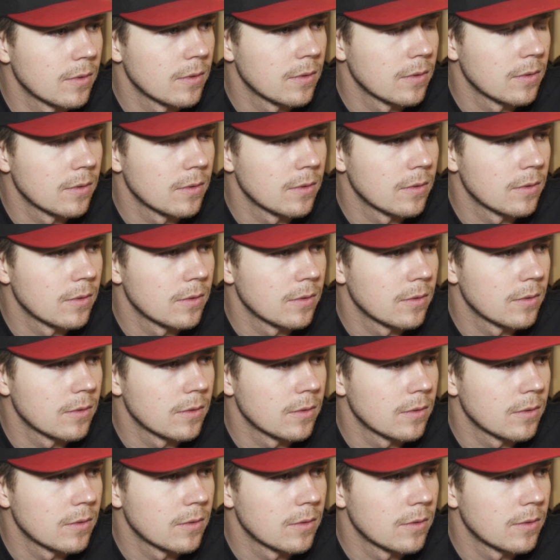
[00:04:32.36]

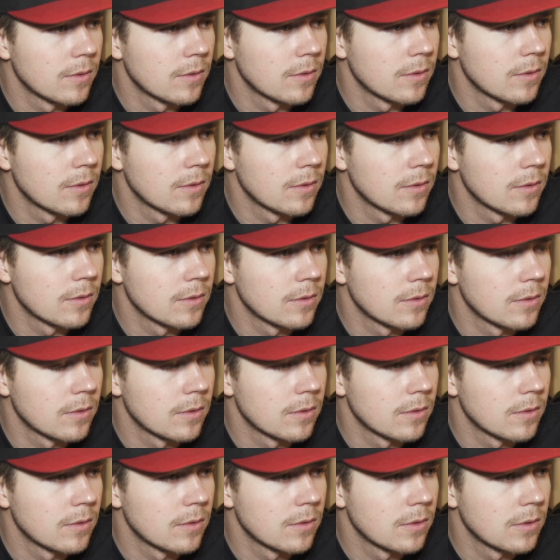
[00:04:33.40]

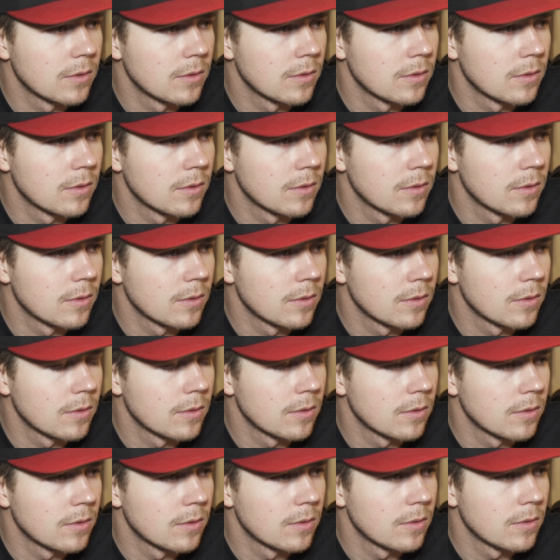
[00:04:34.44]

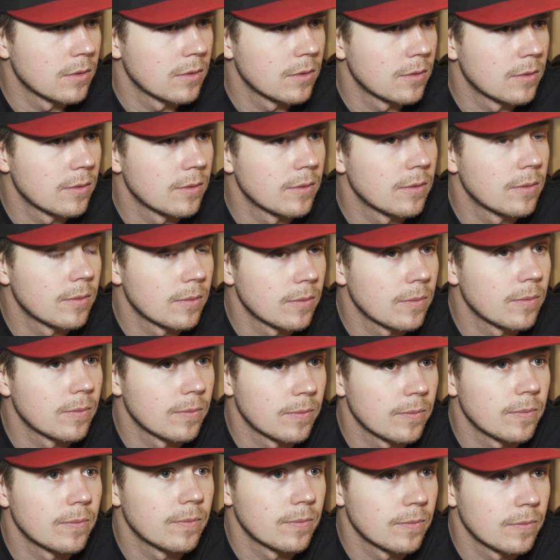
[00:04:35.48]

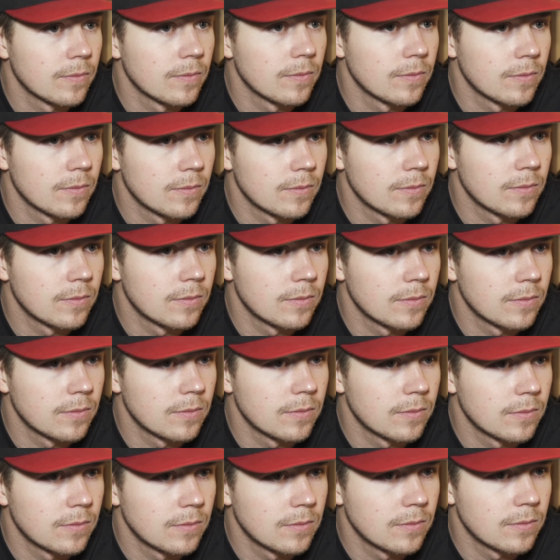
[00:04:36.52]

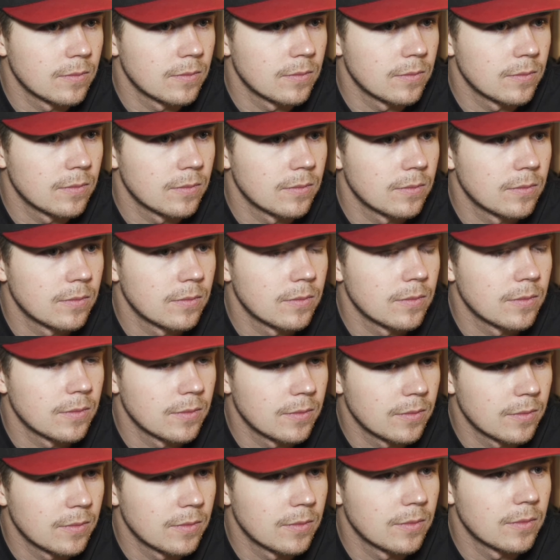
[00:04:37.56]

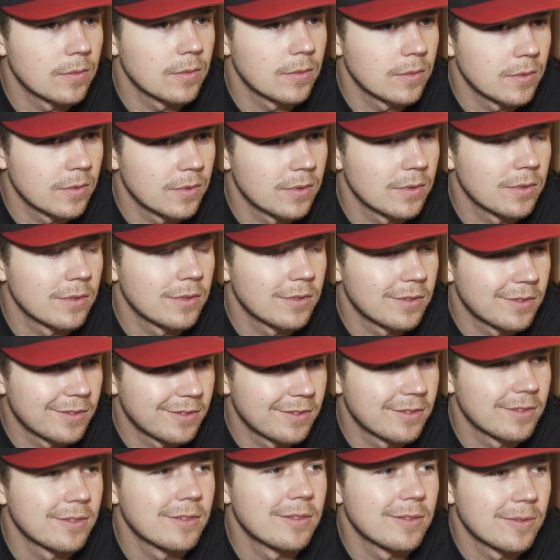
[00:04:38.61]

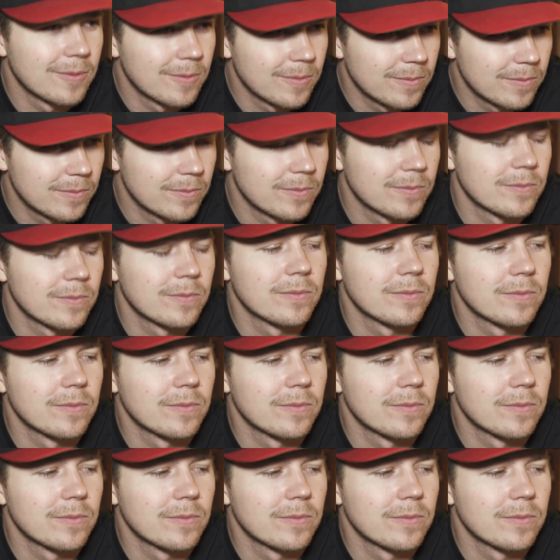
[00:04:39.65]
No words are spoken by the person on screen.